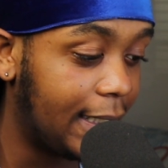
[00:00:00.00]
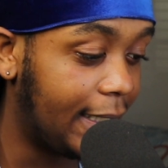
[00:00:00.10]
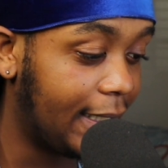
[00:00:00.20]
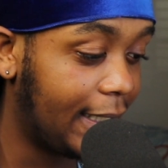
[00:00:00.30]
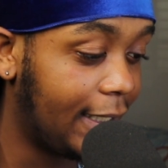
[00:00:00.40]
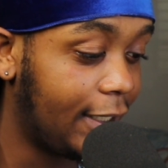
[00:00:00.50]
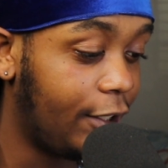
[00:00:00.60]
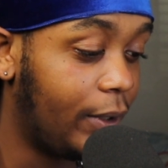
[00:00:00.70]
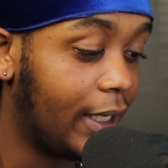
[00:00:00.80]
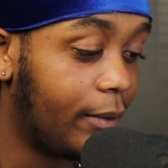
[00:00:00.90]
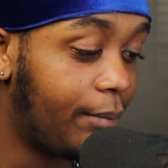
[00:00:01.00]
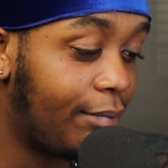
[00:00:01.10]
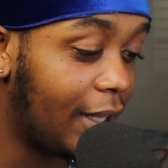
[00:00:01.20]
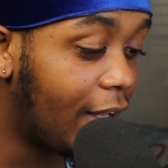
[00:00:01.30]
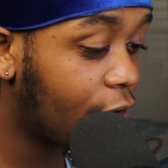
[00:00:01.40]
And then you get a
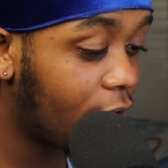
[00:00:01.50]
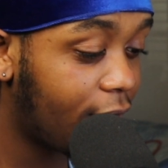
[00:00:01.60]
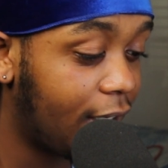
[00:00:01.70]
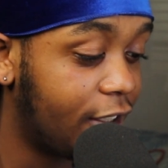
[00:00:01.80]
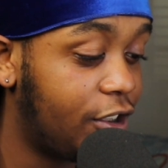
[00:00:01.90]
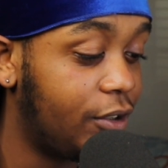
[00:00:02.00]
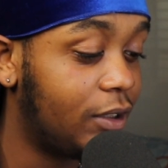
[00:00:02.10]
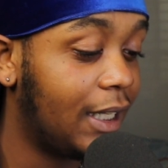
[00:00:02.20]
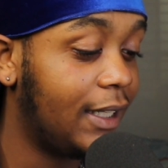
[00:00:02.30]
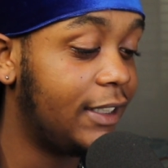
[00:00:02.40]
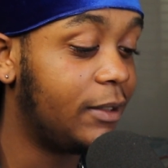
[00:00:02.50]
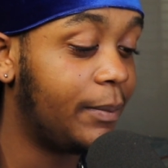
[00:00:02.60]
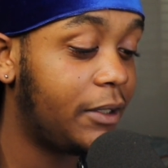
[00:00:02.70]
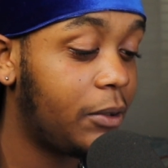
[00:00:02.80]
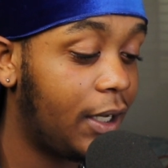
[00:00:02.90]
plethora of issues that lead to
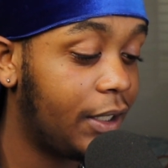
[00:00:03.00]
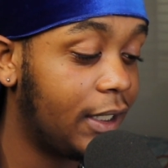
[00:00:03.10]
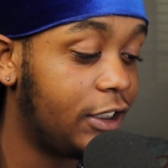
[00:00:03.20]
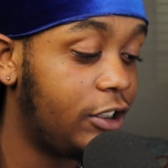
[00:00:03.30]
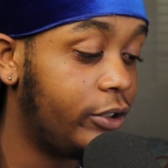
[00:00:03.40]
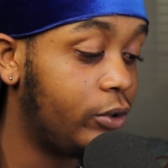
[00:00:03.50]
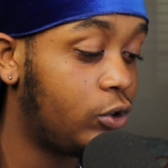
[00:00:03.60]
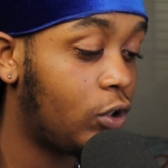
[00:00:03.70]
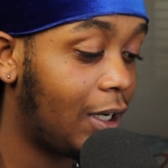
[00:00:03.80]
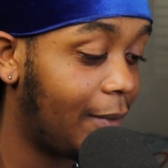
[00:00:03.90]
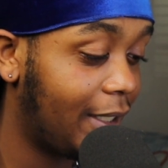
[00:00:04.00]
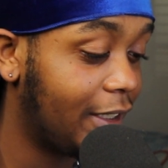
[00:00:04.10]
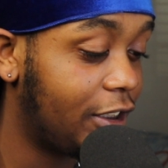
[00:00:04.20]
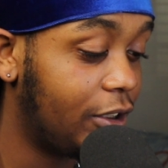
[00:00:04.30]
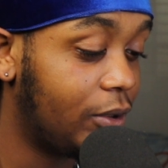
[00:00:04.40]
mental health issues, trauma
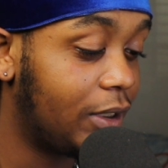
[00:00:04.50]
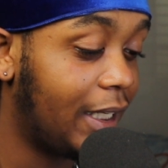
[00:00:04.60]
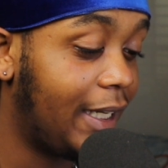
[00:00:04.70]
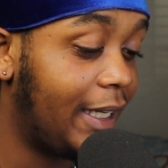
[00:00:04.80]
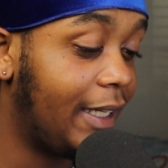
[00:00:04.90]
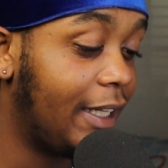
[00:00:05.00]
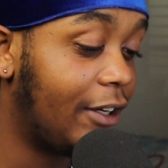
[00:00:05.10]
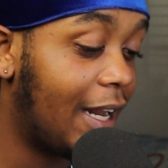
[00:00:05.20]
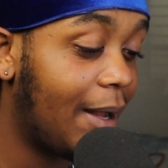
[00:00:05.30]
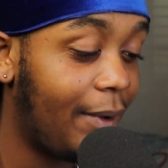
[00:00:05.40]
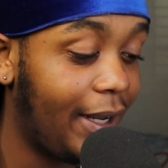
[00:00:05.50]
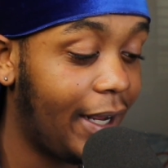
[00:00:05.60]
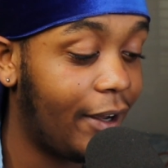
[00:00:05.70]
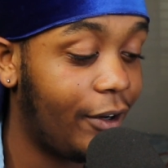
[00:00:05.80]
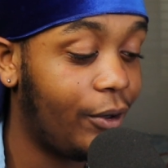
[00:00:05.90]
issues, and they're not
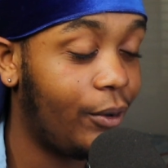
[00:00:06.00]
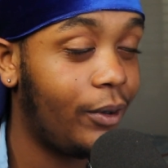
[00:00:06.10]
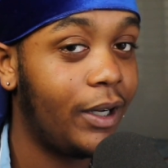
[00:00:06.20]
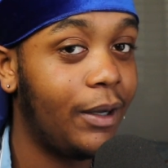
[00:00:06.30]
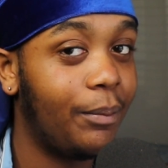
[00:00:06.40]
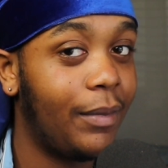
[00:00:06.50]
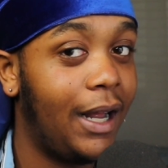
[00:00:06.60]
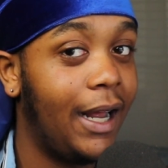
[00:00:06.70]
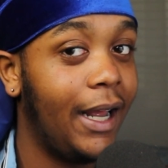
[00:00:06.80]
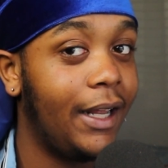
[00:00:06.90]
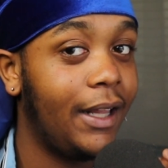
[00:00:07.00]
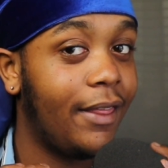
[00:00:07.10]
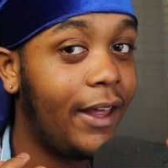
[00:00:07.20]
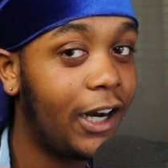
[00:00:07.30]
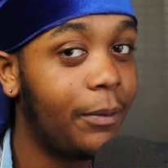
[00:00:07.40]
being handled by
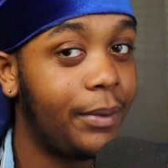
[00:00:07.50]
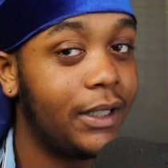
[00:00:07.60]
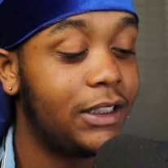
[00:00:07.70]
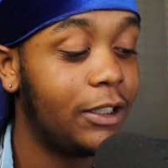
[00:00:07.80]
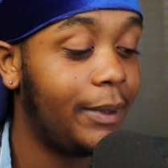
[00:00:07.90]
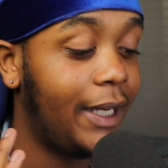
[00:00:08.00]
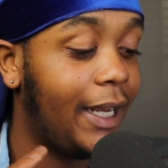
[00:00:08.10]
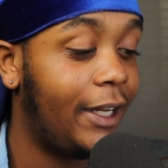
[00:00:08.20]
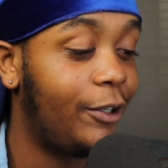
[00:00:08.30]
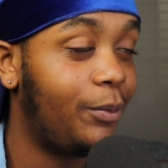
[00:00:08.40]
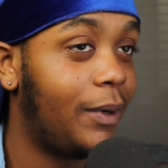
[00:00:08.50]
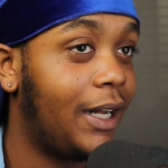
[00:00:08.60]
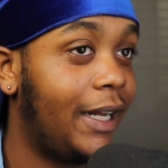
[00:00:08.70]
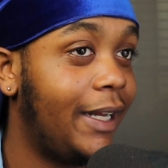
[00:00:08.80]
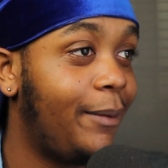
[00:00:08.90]
therapists. They're being handled
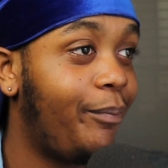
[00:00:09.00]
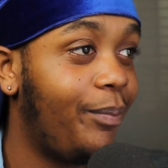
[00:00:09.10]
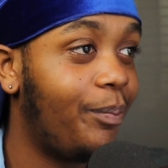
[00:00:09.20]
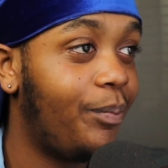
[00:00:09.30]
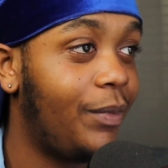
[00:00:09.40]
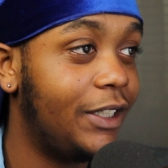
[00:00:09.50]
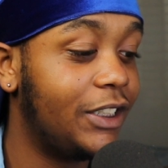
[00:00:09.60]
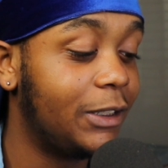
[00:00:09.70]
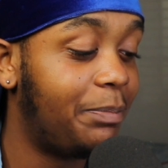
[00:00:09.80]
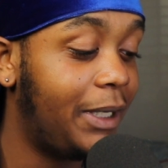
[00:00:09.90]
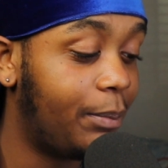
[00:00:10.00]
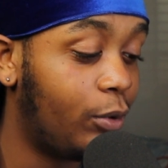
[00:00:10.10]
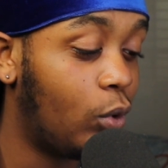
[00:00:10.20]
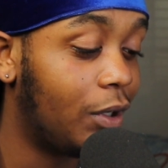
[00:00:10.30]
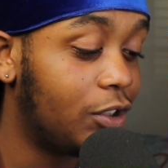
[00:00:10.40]
by just
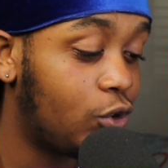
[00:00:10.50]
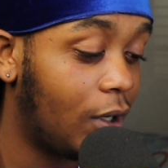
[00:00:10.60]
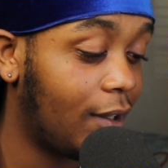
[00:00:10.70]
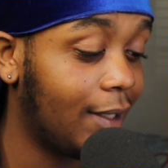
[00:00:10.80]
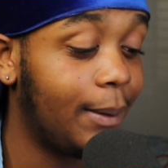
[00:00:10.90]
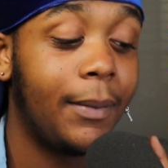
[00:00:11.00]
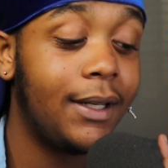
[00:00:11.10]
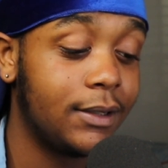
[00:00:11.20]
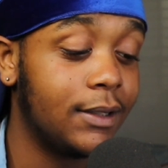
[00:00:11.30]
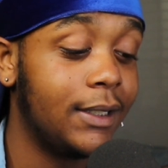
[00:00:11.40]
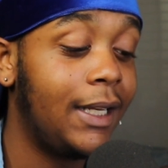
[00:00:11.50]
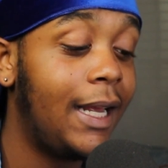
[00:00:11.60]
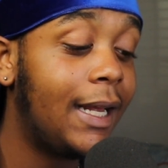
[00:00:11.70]
people who are struggling mentally.